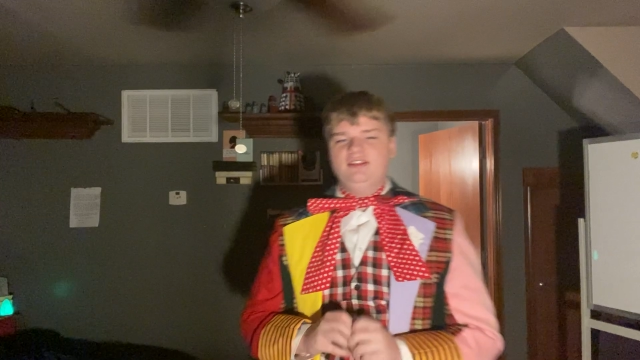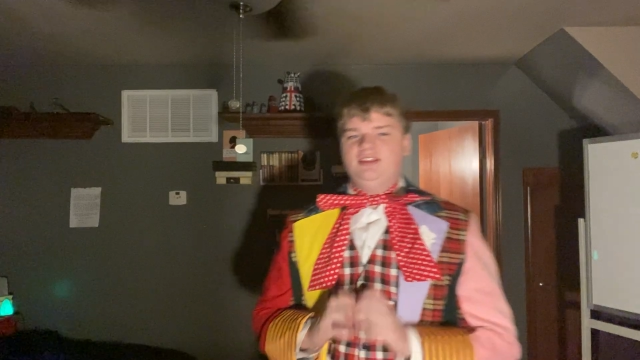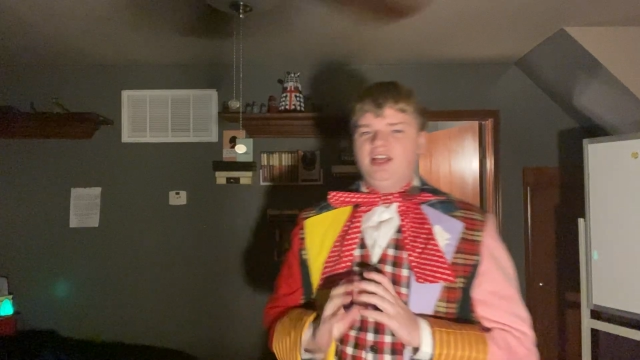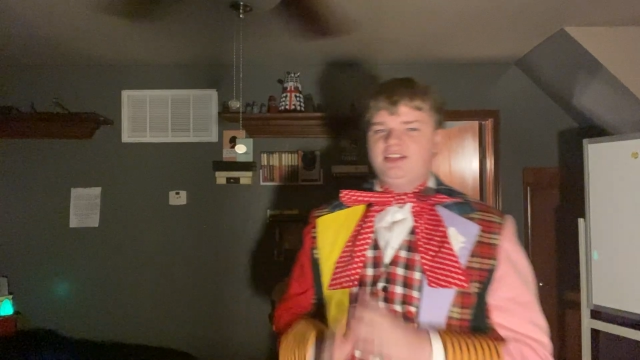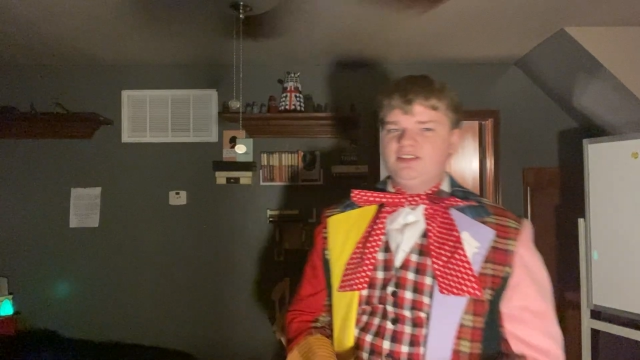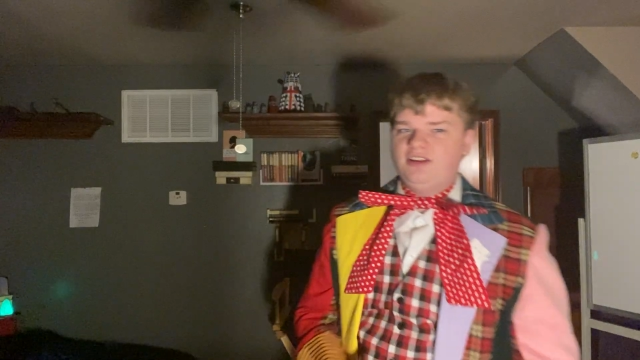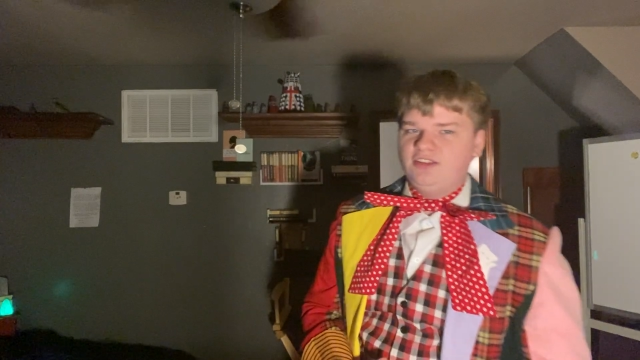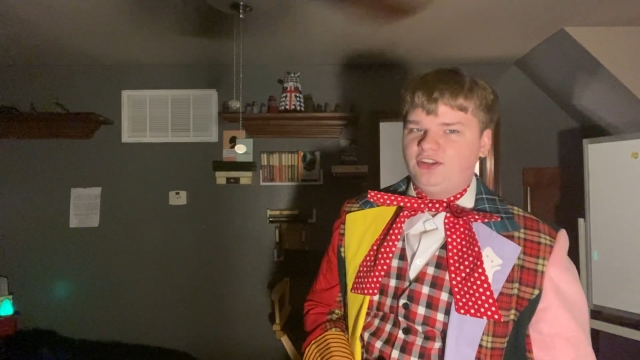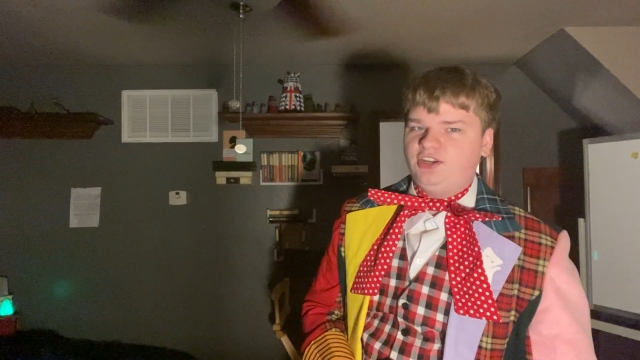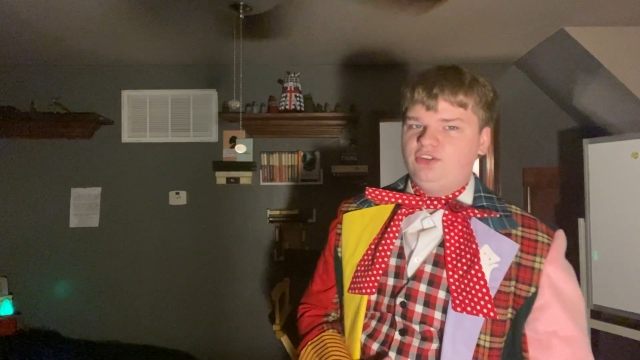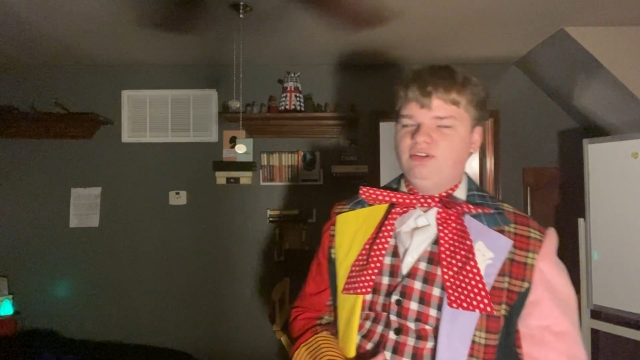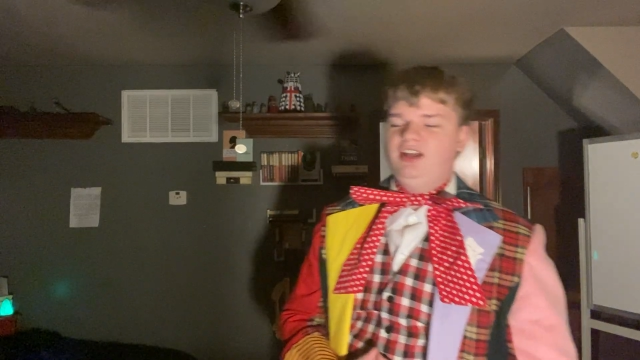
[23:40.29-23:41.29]
That's another
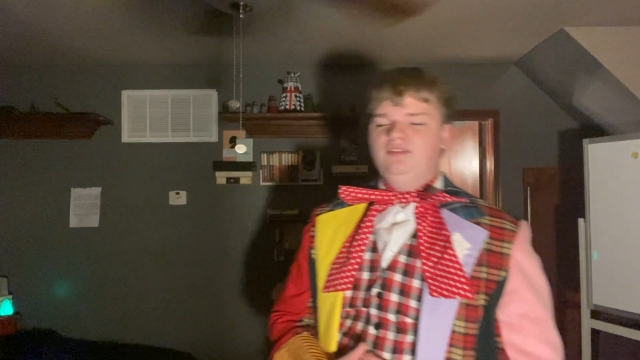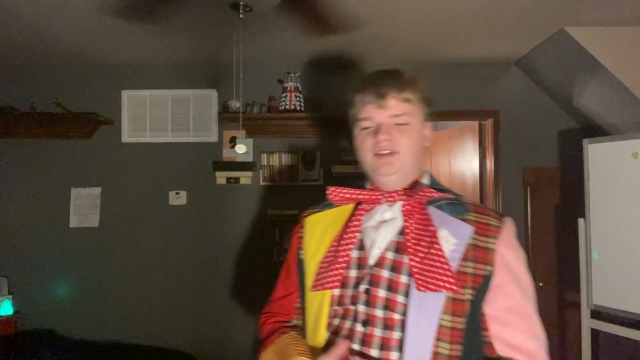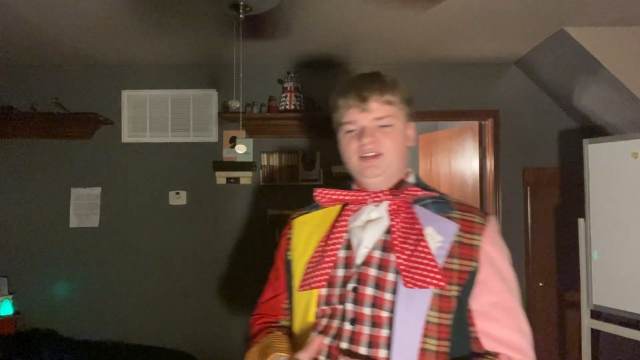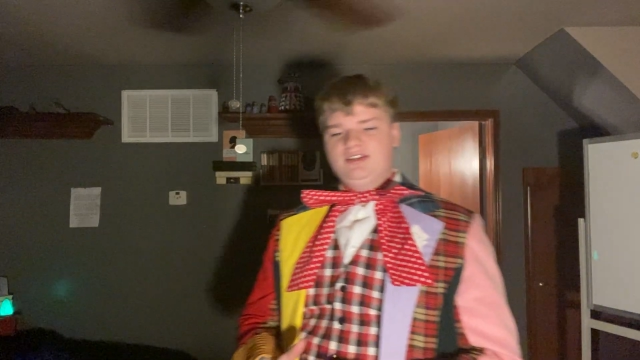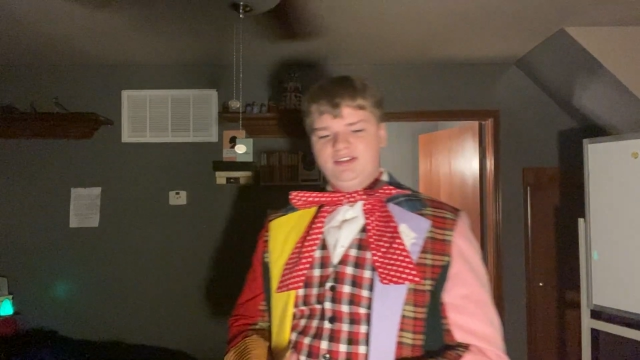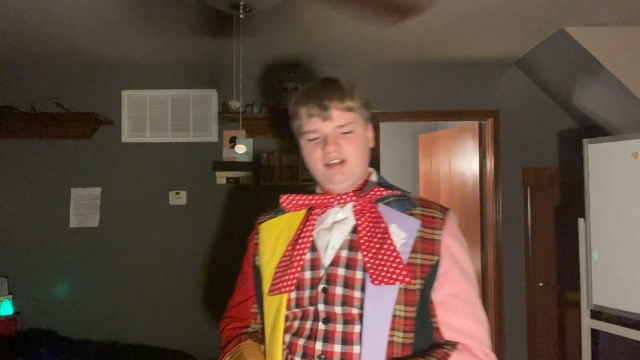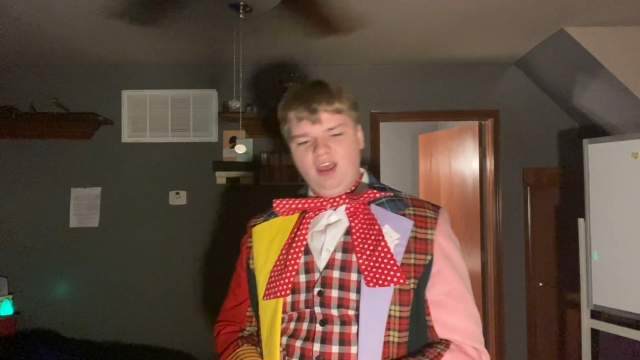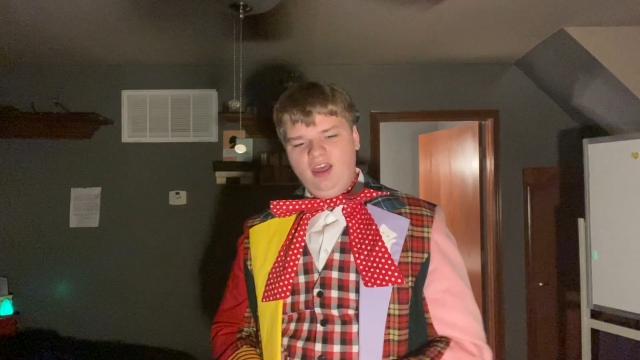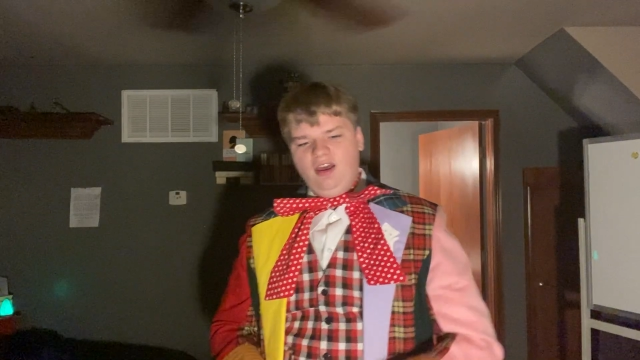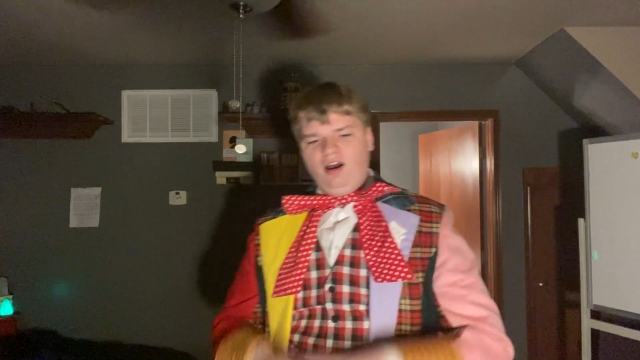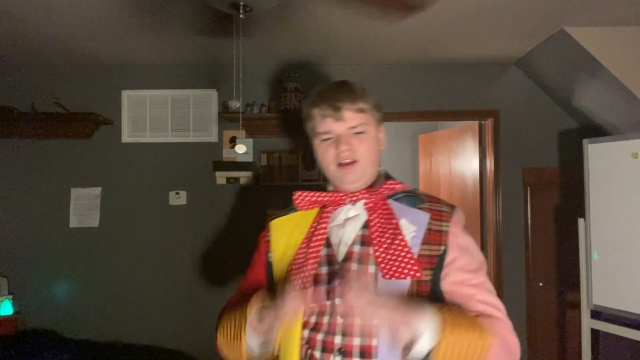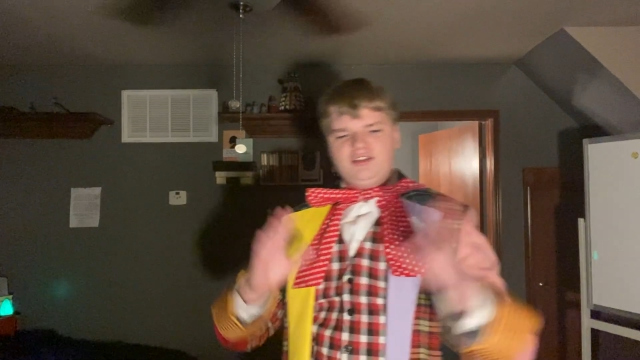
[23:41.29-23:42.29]
contrivance.
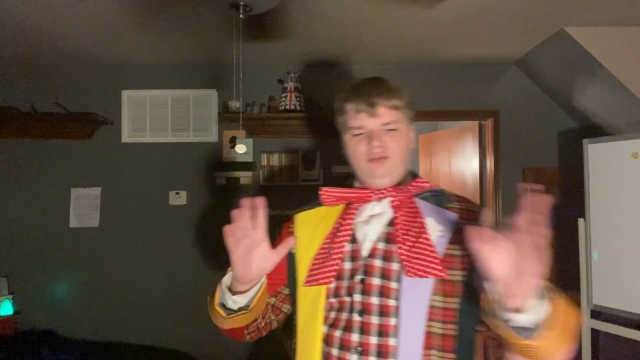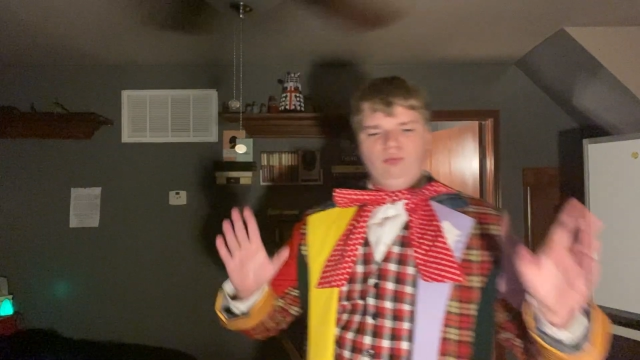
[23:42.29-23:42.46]
Also,